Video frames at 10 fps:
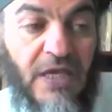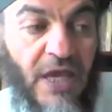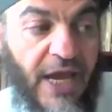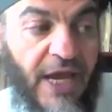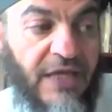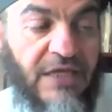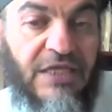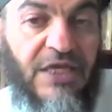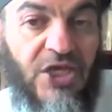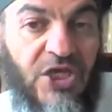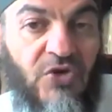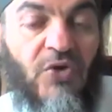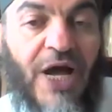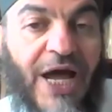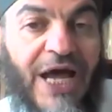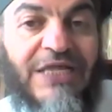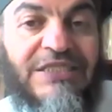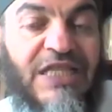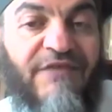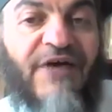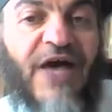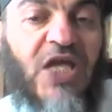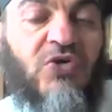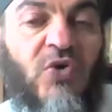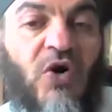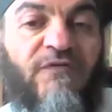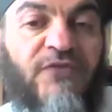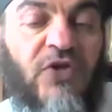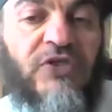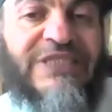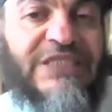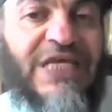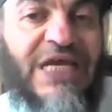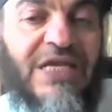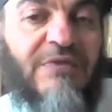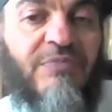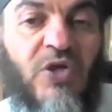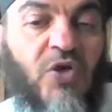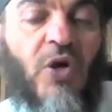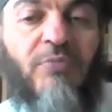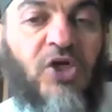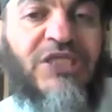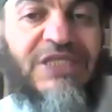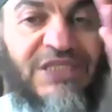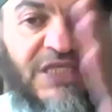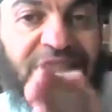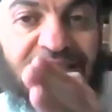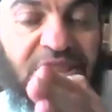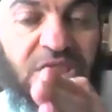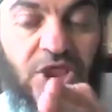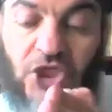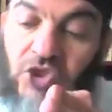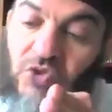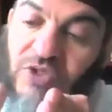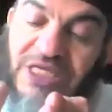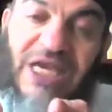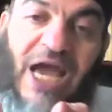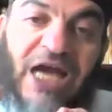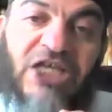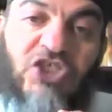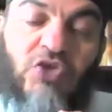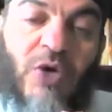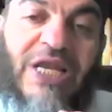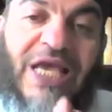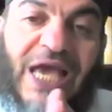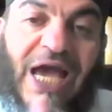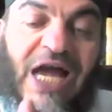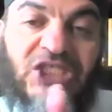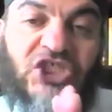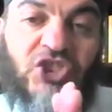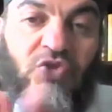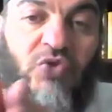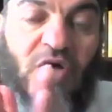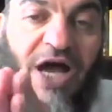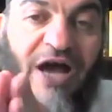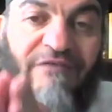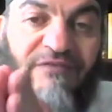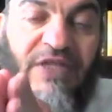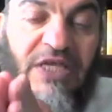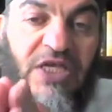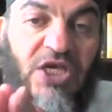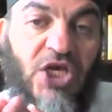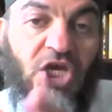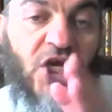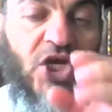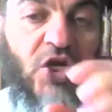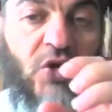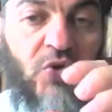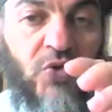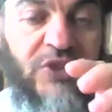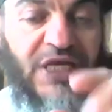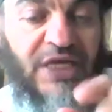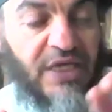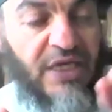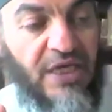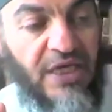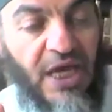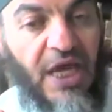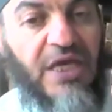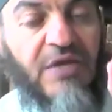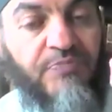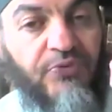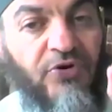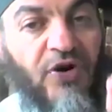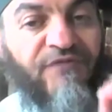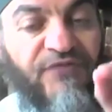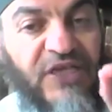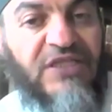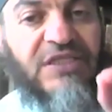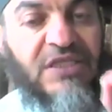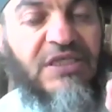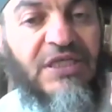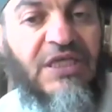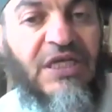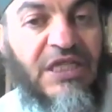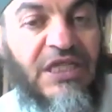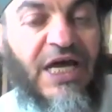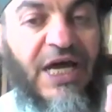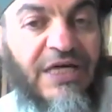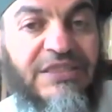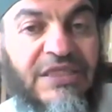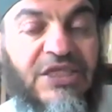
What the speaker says: And you add the value of those saleable commodities to the actual cash you have, including any profit that